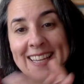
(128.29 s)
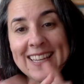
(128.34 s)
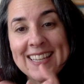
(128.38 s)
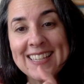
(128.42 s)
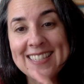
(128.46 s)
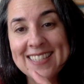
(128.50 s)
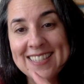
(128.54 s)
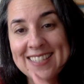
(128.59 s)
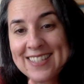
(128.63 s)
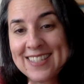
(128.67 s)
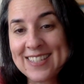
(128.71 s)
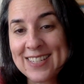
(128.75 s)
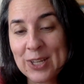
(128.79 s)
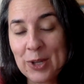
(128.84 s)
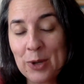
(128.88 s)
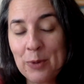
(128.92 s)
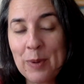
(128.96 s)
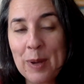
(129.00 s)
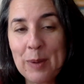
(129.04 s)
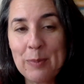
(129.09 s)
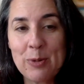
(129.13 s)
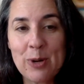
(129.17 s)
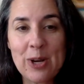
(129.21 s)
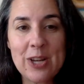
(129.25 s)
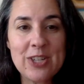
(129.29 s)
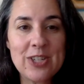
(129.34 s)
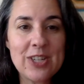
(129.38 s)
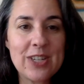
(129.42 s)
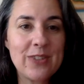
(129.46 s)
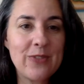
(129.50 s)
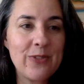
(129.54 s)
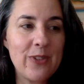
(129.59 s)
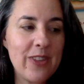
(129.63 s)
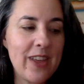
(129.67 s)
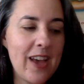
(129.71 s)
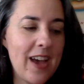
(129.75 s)
is still my
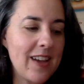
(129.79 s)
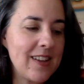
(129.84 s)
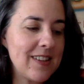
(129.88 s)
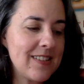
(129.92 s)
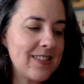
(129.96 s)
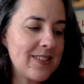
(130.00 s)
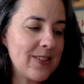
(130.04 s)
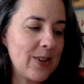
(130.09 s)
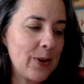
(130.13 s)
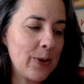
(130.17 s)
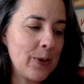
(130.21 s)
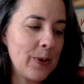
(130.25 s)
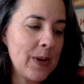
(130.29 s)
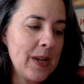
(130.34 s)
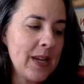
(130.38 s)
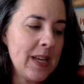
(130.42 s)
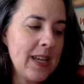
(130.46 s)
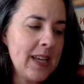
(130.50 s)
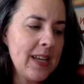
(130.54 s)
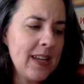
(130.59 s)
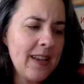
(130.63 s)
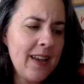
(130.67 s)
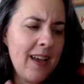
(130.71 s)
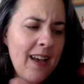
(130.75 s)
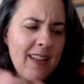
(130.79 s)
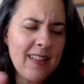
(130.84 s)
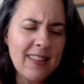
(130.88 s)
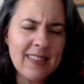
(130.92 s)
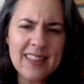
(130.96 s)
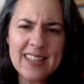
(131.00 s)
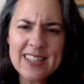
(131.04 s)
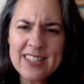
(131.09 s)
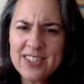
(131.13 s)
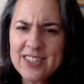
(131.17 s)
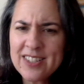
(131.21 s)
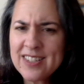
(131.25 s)
project for that. So
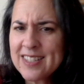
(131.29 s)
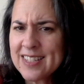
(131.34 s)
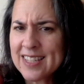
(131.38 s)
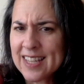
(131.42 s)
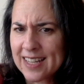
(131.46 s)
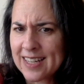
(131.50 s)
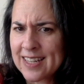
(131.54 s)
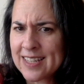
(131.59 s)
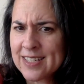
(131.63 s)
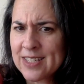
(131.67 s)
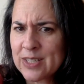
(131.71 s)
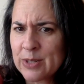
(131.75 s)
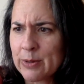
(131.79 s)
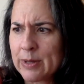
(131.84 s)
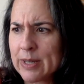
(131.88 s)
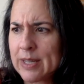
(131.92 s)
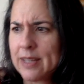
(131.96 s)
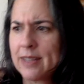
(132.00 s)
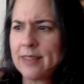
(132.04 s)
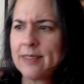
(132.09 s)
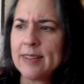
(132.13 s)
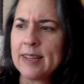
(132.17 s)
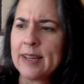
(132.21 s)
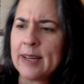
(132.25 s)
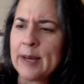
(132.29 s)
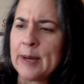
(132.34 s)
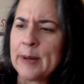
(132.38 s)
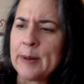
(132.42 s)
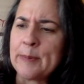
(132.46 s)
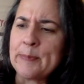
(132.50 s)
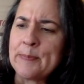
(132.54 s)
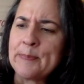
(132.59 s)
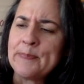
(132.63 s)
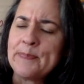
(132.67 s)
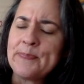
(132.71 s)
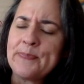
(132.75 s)
let's just get into it.
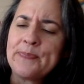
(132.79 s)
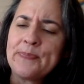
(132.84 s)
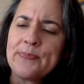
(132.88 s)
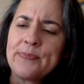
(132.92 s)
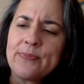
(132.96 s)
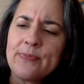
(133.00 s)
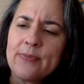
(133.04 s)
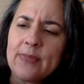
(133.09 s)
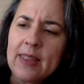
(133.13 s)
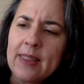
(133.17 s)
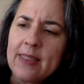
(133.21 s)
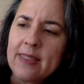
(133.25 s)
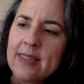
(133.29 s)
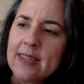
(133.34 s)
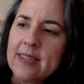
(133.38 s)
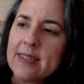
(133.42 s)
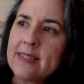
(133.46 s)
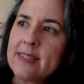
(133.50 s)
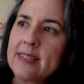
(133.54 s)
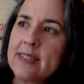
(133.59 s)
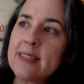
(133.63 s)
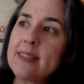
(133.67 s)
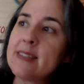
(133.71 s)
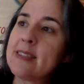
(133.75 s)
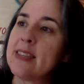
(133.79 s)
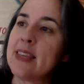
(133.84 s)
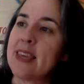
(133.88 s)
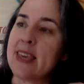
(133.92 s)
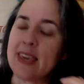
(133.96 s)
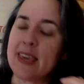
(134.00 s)
Um, this is the